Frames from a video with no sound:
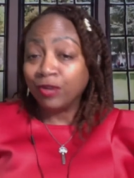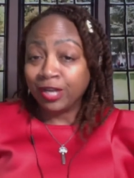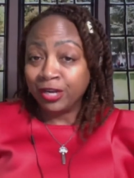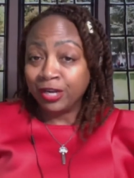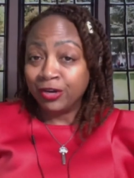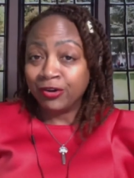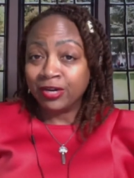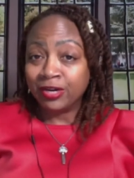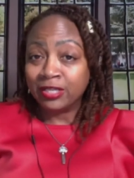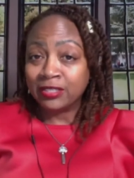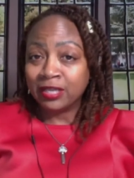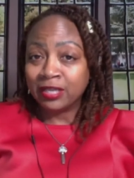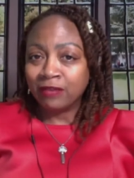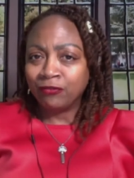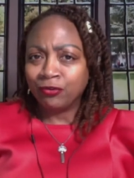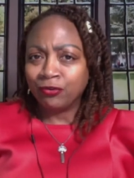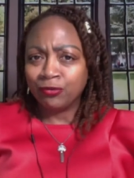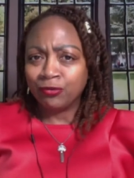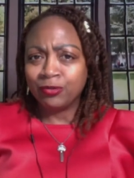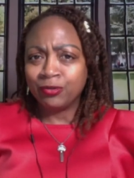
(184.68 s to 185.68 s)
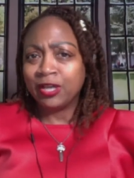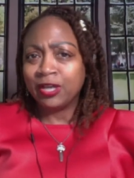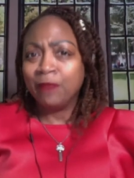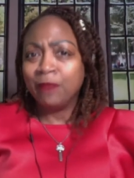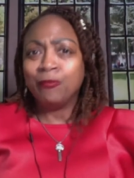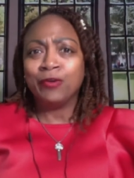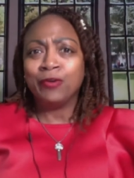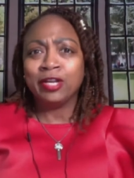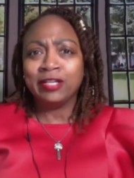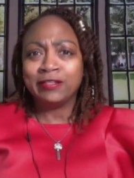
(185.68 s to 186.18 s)
here in South Florida, which I'm
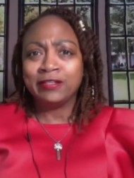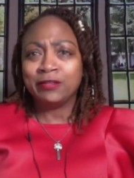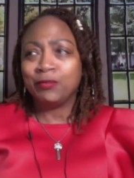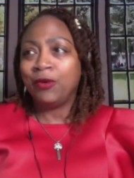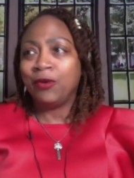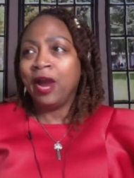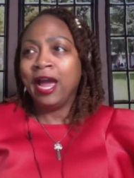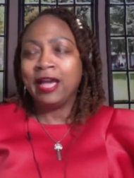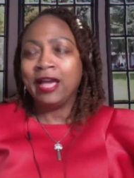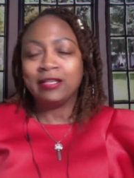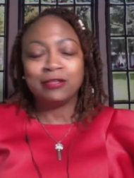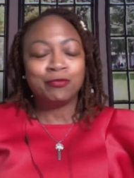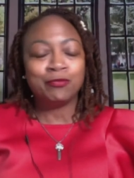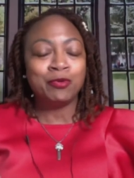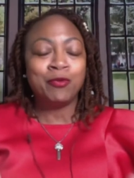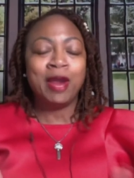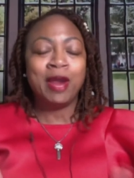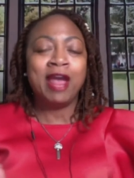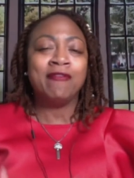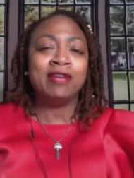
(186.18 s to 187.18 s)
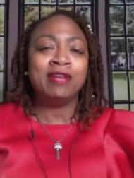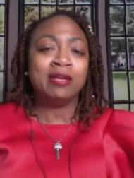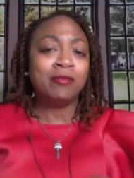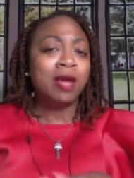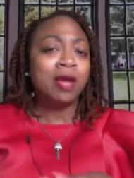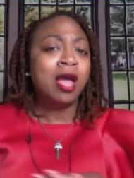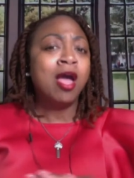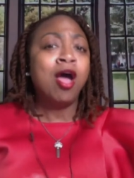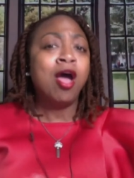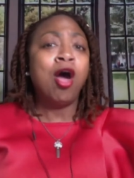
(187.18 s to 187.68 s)
really surprised. We were having them
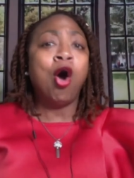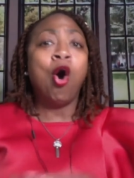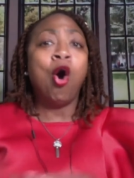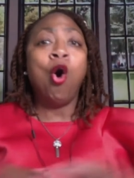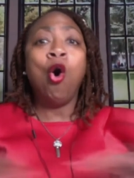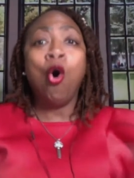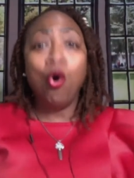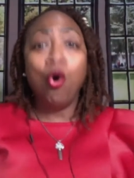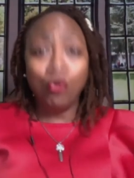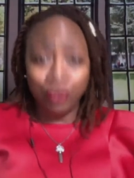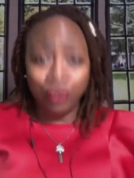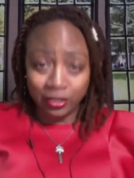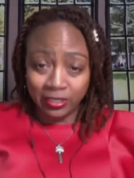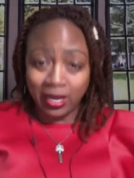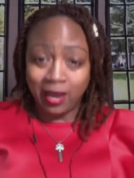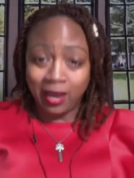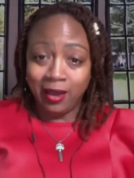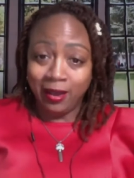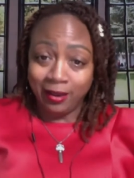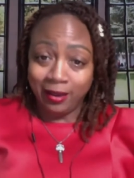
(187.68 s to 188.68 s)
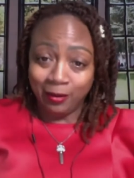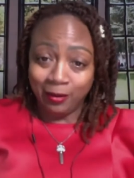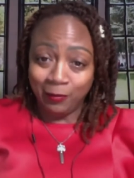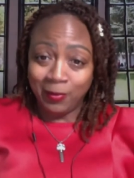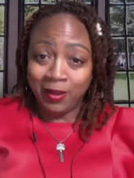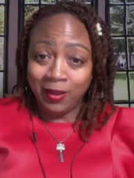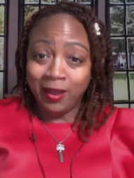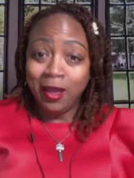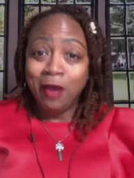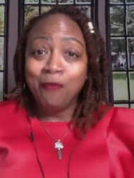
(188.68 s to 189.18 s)
all the time
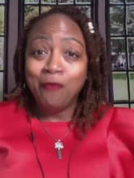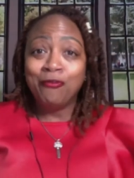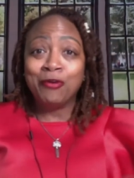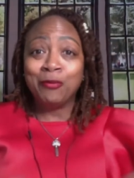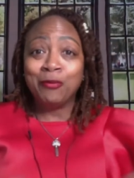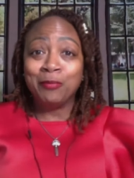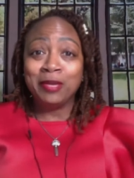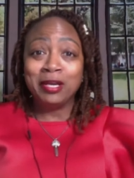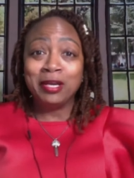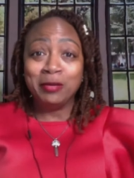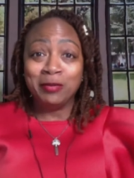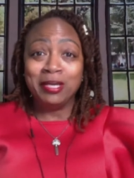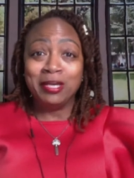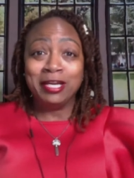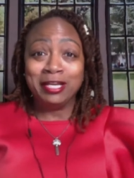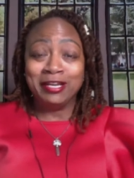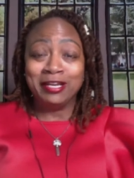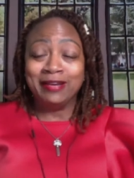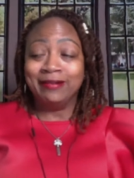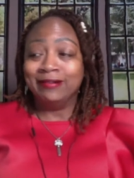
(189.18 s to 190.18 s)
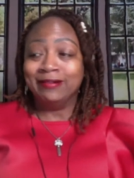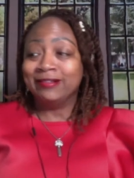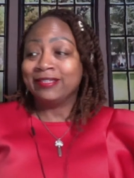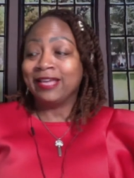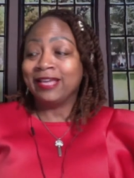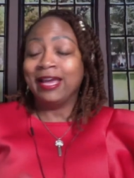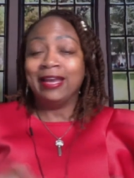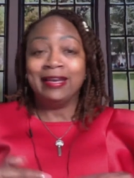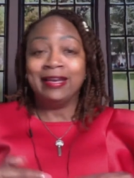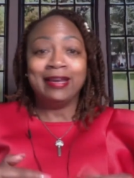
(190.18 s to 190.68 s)
for many, many years,
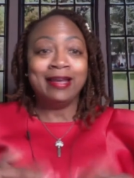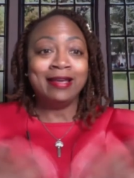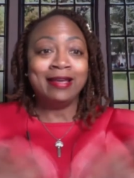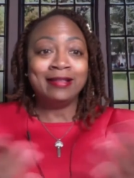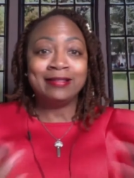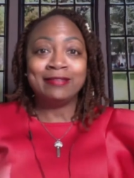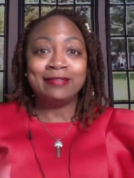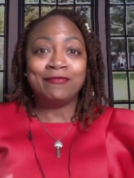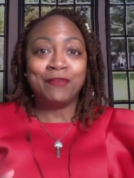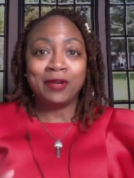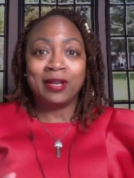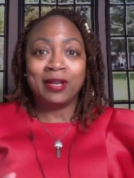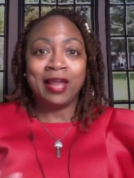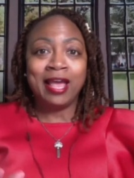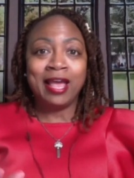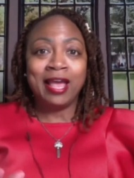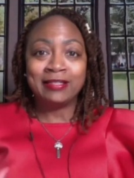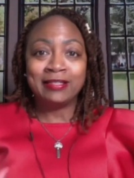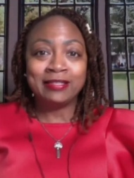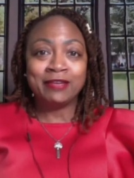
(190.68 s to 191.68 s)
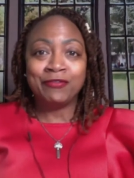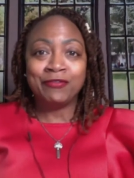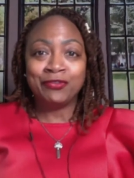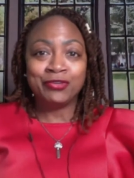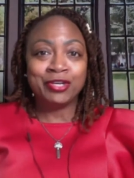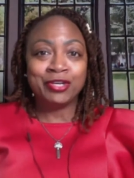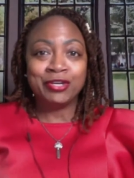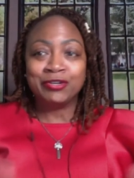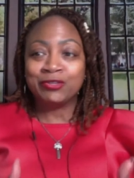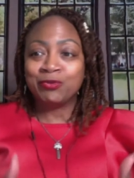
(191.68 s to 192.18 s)
and for the last several
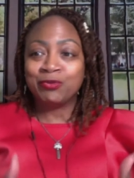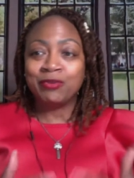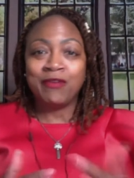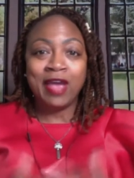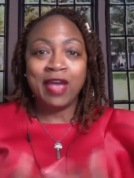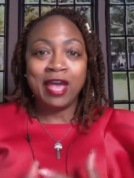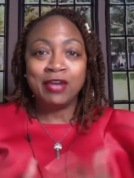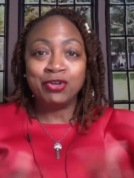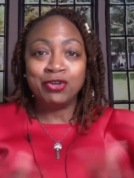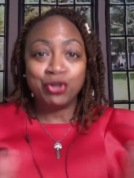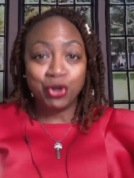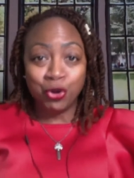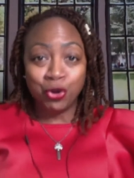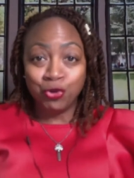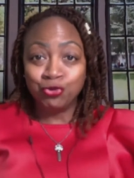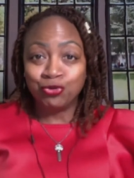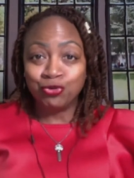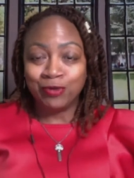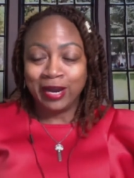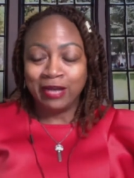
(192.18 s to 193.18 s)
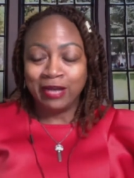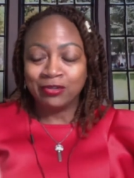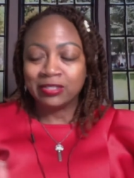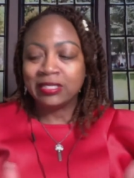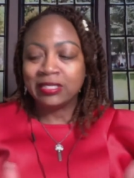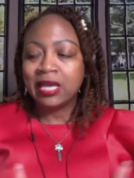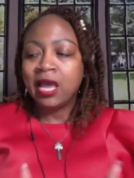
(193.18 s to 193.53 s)
years we've had no droughts.